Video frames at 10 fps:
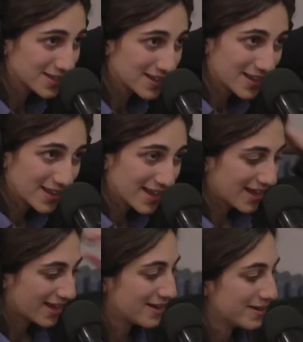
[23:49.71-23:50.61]
Okay.
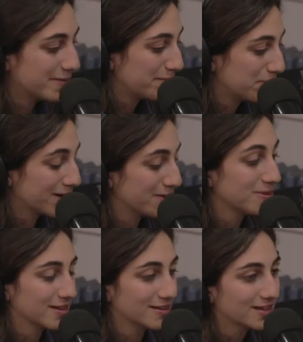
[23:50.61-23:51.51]
Um, but I'm
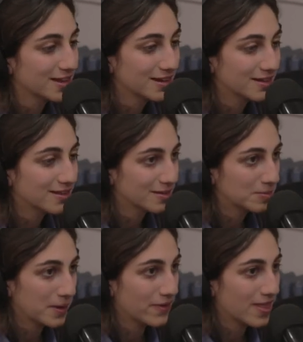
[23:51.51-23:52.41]
really excited oh,
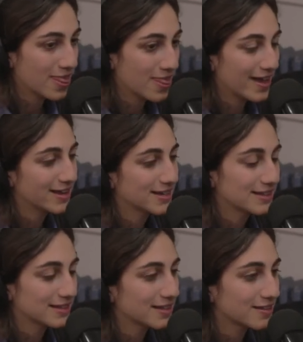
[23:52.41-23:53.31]
about so that. I
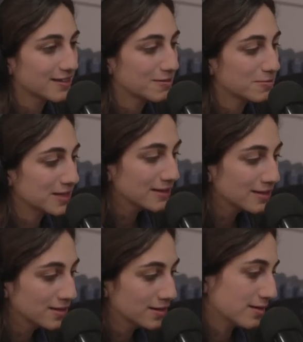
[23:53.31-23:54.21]
think it's going to be a
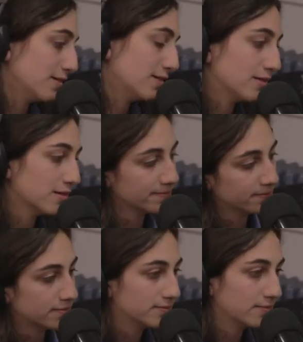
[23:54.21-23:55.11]
little
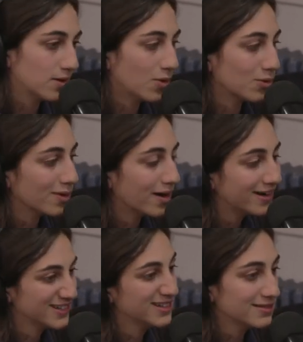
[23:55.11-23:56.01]
um,
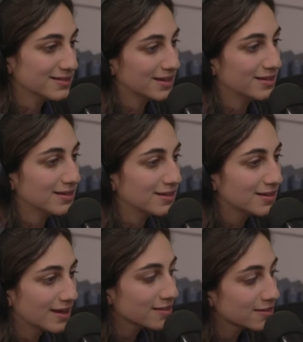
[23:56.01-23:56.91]
rawer than okay. the
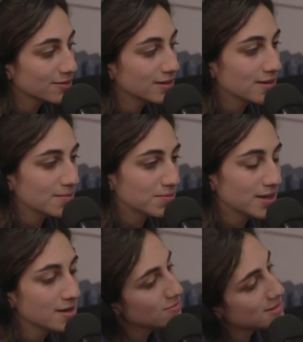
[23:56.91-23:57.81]
last one,
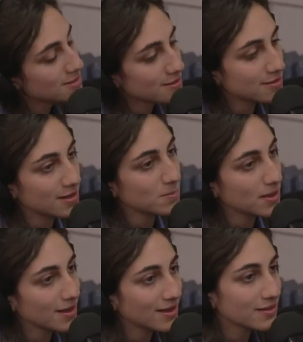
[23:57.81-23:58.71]
but with the same
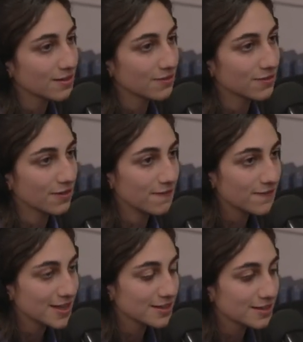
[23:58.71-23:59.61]
kinds of mm-hmm.
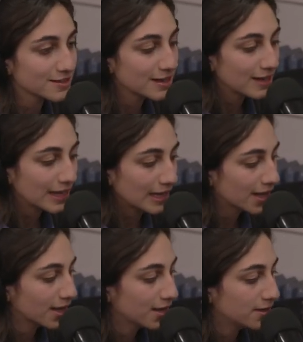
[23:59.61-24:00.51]
feels.
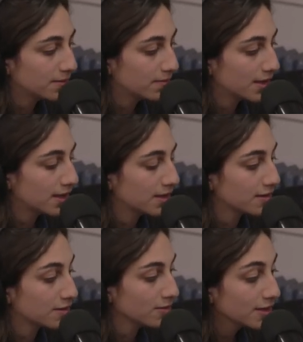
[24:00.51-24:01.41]
Um,
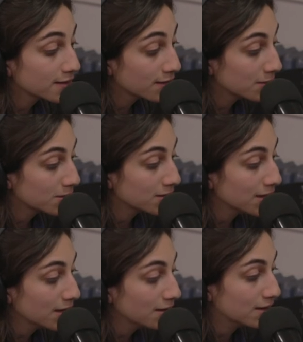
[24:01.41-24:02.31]
and so I'm excited about
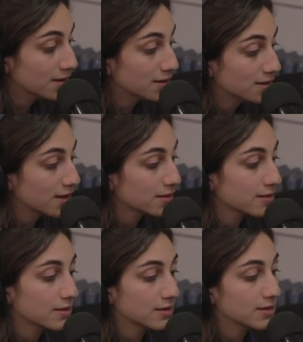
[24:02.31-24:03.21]
that. And
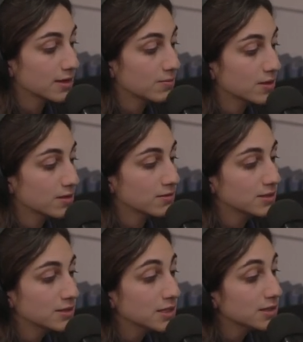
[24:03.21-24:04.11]
that's going to take me through
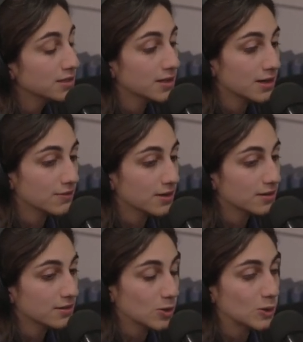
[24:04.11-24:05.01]
winter. And then I've got
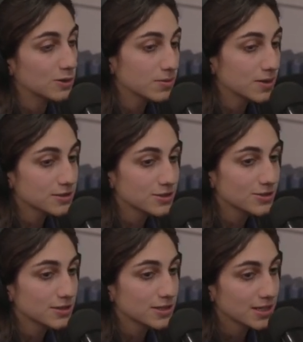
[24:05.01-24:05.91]
a whole bunch of
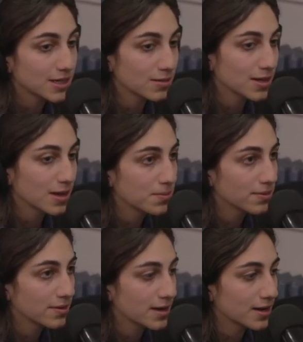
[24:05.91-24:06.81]
touring coming up
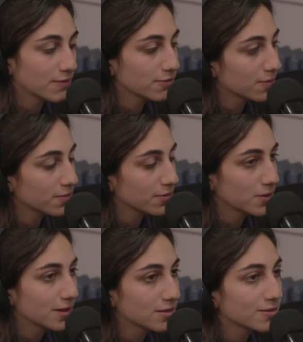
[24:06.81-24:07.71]
uh, from
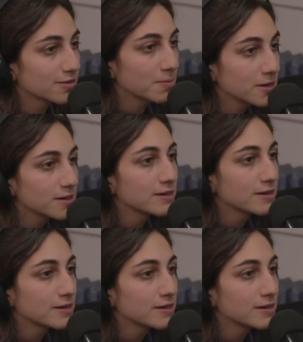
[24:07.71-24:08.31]
spring through summer.